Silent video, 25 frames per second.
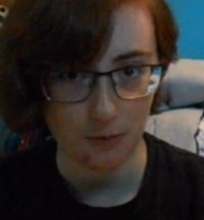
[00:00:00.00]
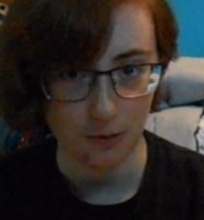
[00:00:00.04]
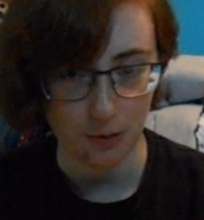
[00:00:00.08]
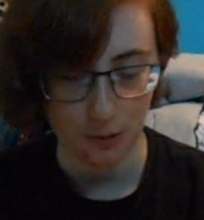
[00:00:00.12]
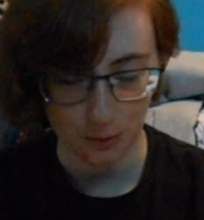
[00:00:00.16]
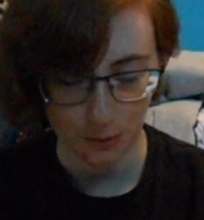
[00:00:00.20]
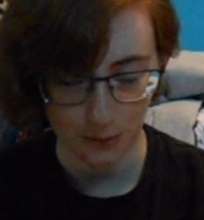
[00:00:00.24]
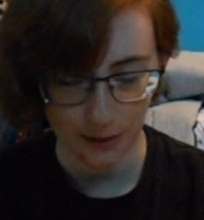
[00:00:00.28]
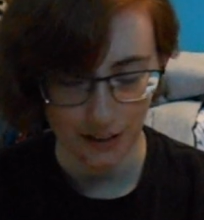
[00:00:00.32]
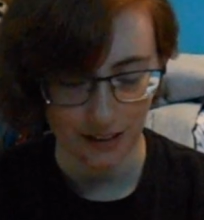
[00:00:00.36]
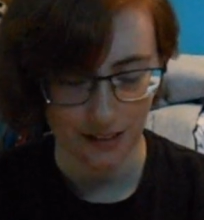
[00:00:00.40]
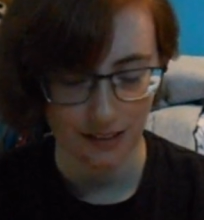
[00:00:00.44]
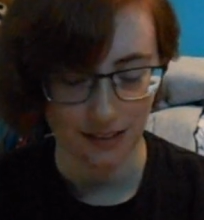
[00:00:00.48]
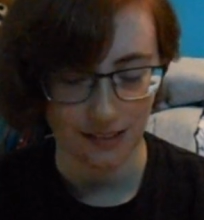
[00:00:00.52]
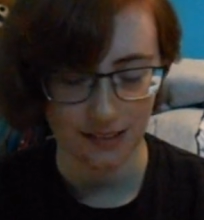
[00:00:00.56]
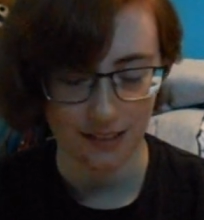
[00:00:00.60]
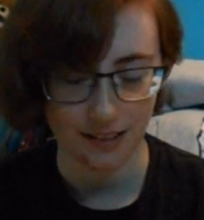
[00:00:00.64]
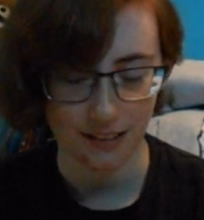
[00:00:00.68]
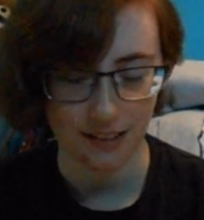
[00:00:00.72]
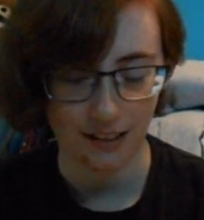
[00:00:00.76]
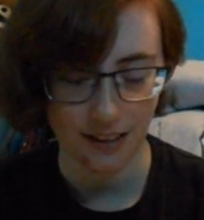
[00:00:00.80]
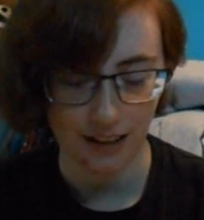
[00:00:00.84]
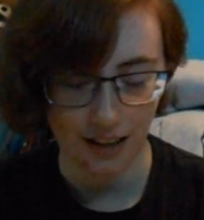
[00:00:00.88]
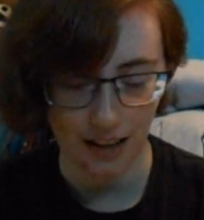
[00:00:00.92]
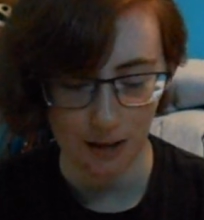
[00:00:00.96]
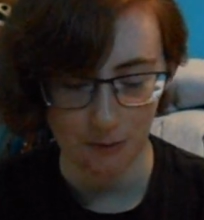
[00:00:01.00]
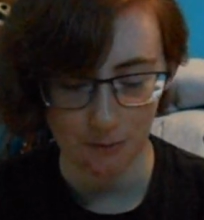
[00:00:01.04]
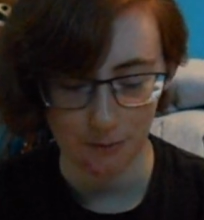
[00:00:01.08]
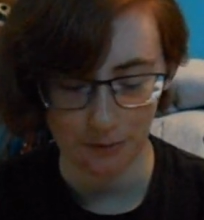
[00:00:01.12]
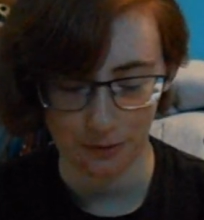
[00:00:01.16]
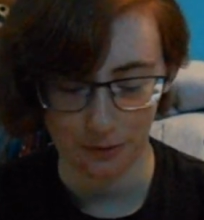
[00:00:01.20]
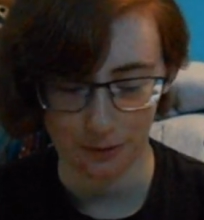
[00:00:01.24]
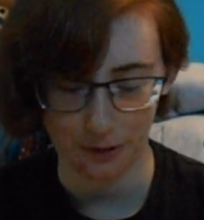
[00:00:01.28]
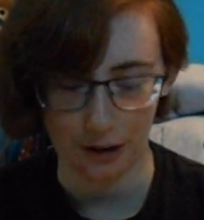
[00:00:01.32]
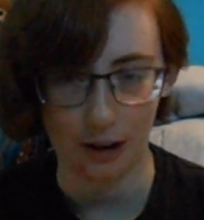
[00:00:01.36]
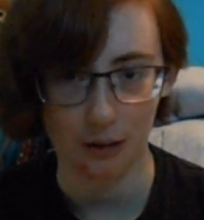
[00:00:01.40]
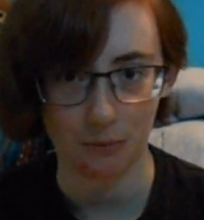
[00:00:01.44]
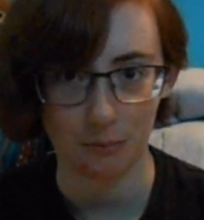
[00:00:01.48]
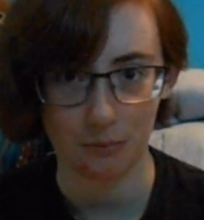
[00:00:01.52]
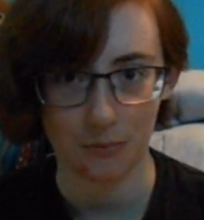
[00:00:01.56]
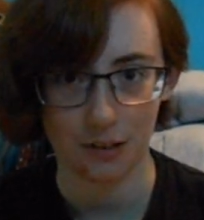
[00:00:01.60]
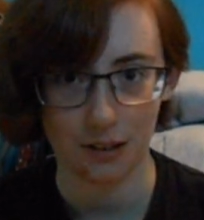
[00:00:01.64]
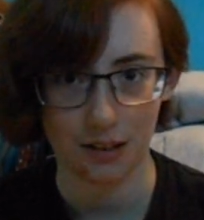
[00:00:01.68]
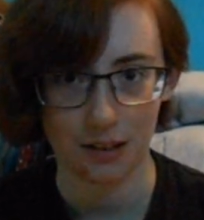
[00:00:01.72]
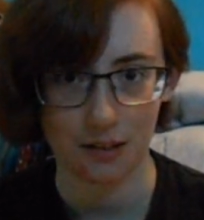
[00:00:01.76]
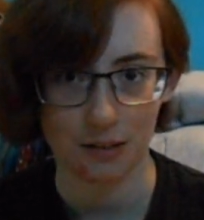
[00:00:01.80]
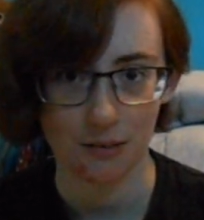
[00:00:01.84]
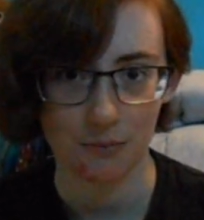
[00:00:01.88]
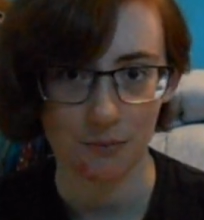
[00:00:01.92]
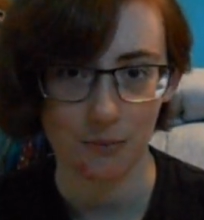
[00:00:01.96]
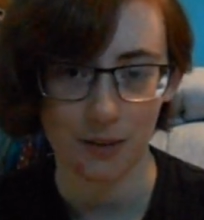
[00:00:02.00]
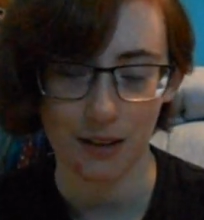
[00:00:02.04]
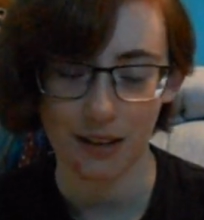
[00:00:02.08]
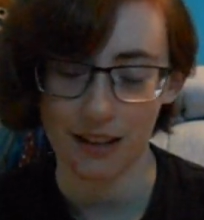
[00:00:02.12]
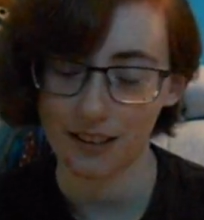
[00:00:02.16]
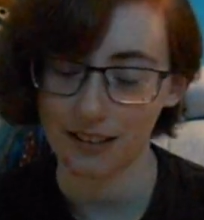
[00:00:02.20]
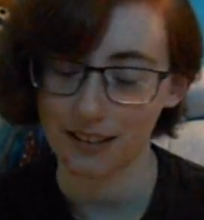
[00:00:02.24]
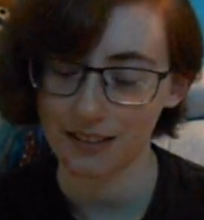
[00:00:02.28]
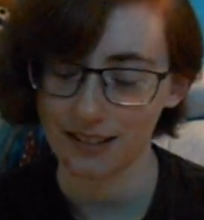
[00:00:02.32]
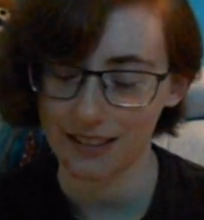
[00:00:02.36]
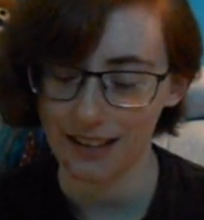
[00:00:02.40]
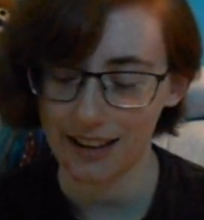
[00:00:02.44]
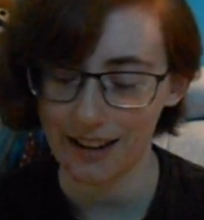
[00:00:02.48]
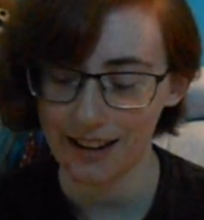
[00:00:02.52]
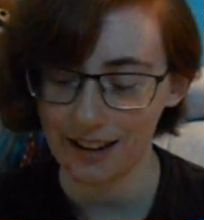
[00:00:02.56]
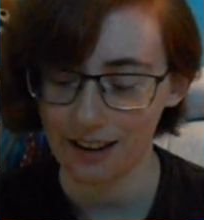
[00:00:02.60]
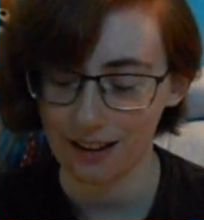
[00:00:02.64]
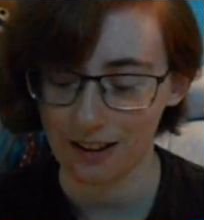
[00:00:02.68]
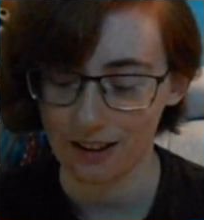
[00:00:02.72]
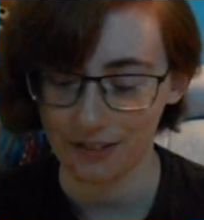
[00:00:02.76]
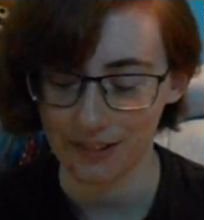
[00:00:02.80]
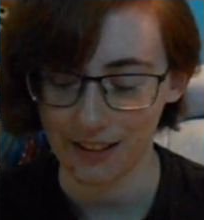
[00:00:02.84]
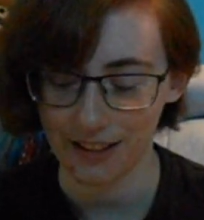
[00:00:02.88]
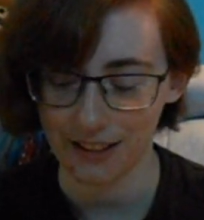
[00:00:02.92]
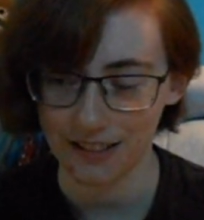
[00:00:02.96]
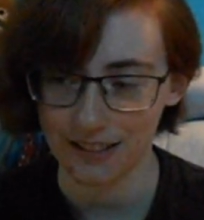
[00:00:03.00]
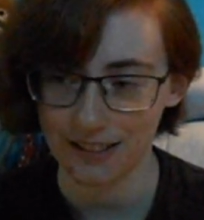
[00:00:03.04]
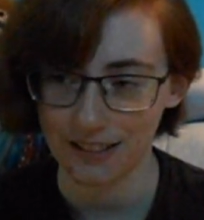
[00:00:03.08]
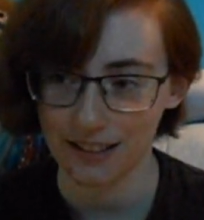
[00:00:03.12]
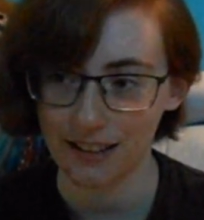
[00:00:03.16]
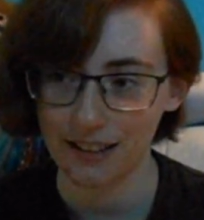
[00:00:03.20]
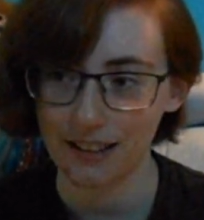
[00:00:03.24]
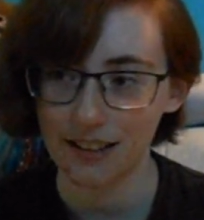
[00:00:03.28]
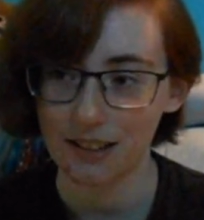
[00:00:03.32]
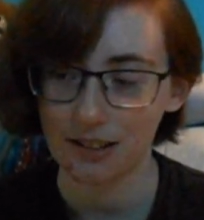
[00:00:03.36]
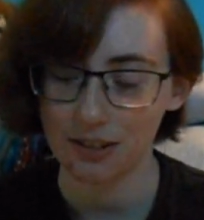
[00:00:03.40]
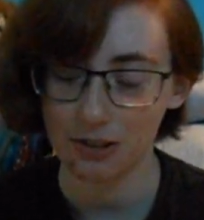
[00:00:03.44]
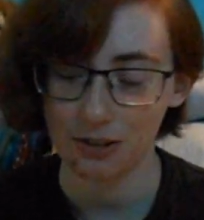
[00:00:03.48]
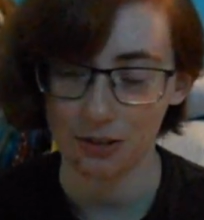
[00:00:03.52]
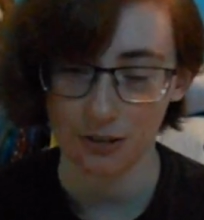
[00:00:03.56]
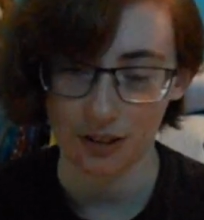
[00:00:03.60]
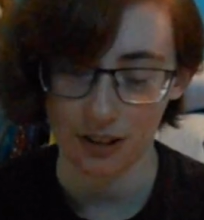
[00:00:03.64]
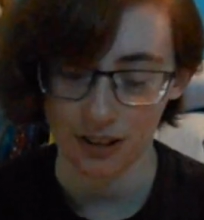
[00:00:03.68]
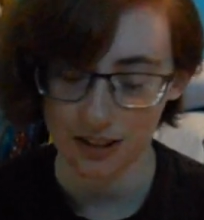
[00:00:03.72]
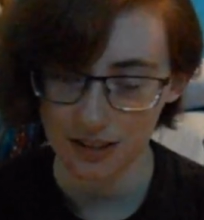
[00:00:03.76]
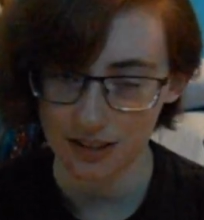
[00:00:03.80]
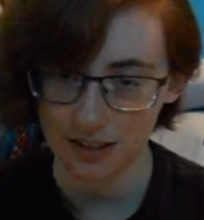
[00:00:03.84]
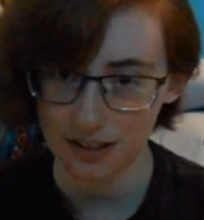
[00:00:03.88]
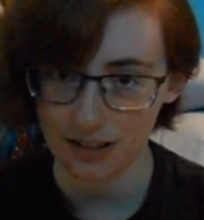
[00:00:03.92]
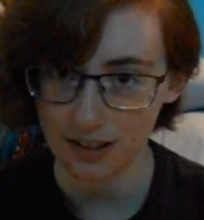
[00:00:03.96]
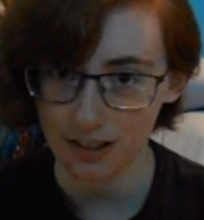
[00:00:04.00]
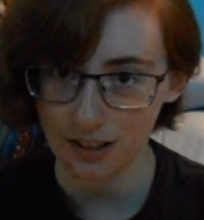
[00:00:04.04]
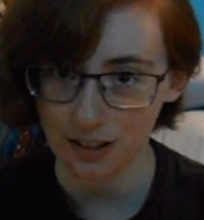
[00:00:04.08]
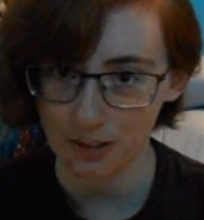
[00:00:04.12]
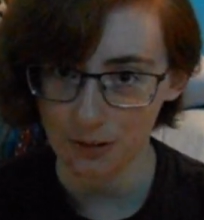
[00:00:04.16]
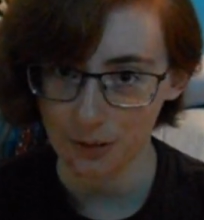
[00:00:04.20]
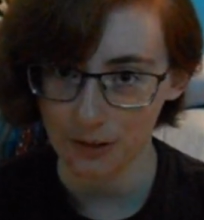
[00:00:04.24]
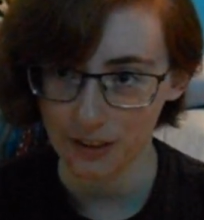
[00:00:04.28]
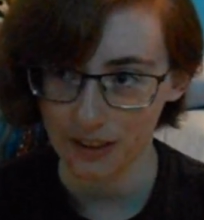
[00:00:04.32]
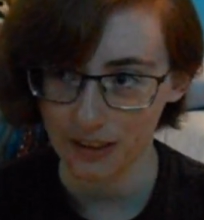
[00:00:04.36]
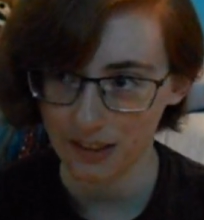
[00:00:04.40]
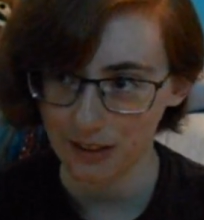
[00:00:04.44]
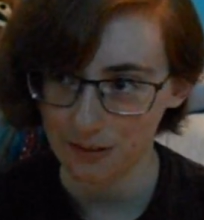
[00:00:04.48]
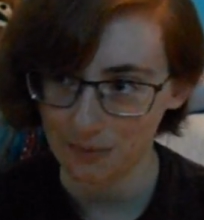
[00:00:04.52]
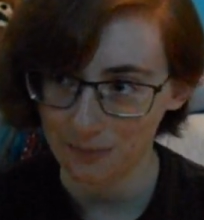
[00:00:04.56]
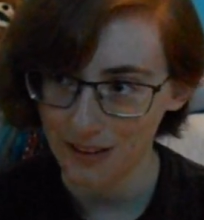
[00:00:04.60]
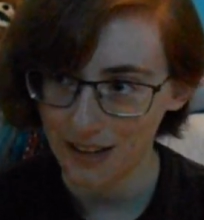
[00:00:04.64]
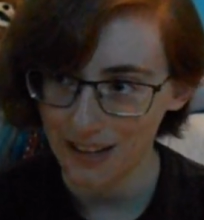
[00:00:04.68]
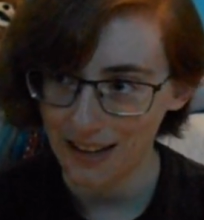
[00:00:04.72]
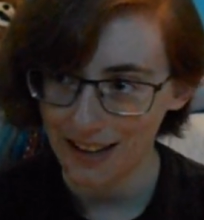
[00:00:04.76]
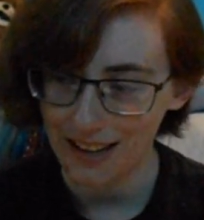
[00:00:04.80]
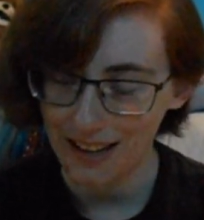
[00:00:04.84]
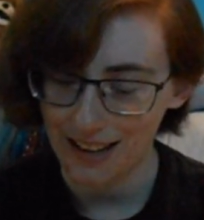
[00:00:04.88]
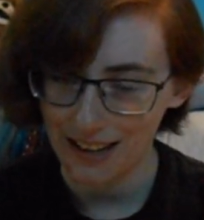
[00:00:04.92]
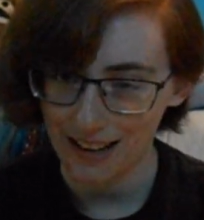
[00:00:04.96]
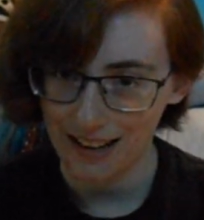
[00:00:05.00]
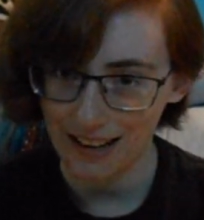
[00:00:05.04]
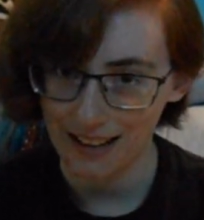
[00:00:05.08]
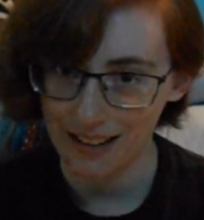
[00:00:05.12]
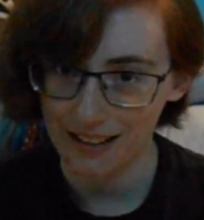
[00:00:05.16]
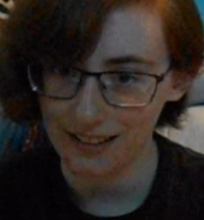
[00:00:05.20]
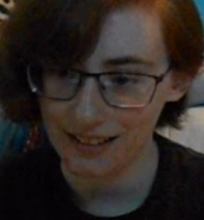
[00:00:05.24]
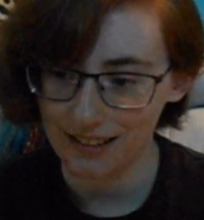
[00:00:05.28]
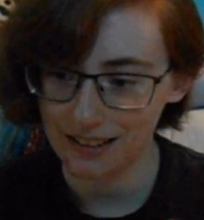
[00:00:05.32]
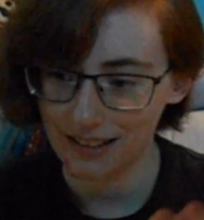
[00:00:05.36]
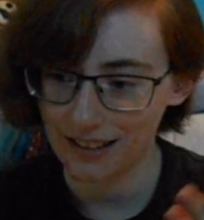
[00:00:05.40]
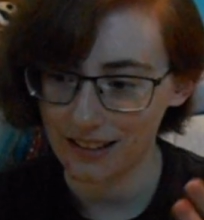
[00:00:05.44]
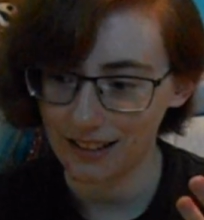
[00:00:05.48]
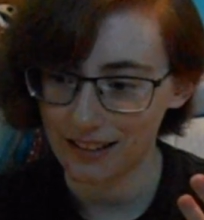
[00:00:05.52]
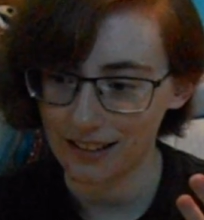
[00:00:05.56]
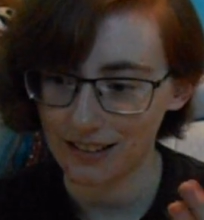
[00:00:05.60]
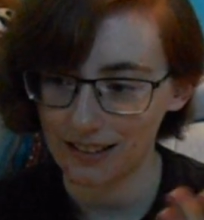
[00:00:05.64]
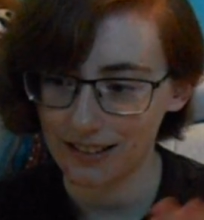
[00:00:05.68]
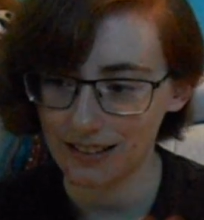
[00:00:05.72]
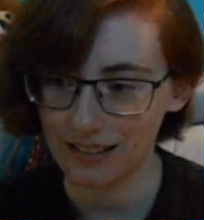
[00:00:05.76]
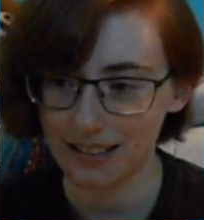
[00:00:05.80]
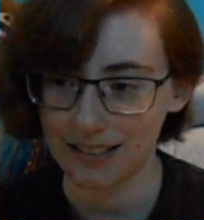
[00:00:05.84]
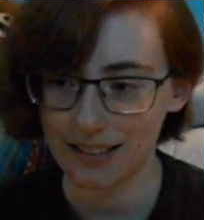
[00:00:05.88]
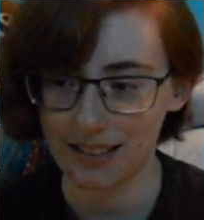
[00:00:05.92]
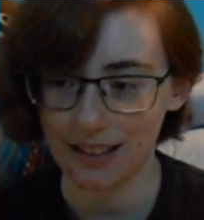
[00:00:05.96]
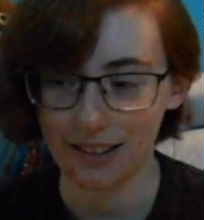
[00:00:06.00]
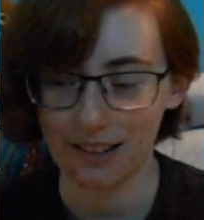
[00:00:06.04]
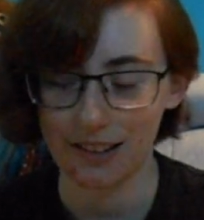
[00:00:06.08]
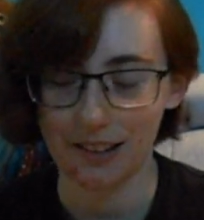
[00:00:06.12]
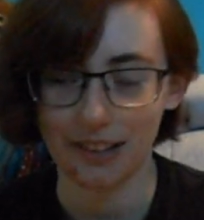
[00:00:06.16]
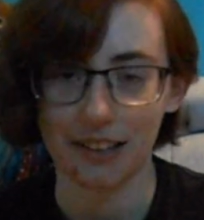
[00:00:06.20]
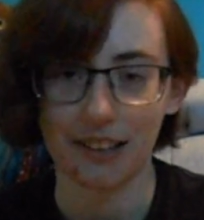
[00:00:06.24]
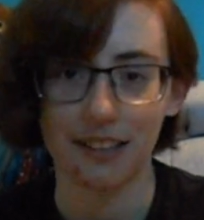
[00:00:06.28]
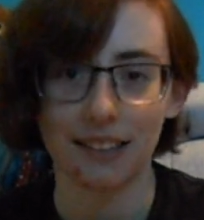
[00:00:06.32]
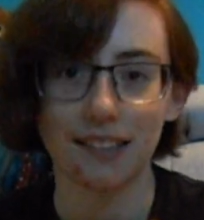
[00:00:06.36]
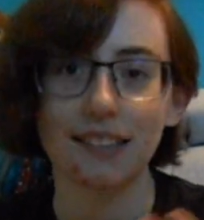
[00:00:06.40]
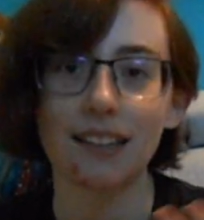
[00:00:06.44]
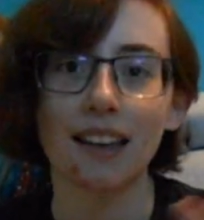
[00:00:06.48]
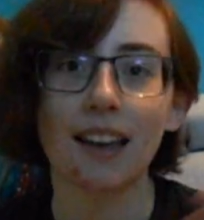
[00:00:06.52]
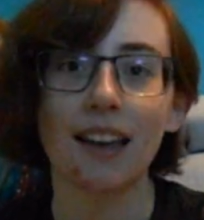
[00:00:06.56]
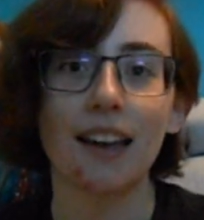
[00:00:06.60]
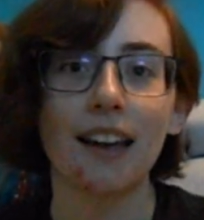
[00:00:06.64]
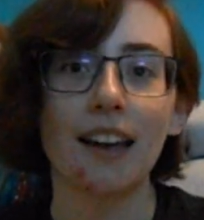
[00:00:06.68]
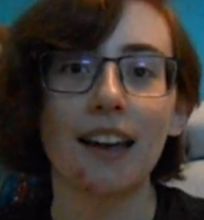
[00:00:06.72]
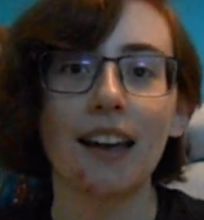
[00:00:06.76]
the twins come from, because they obviously do not start with them in the series,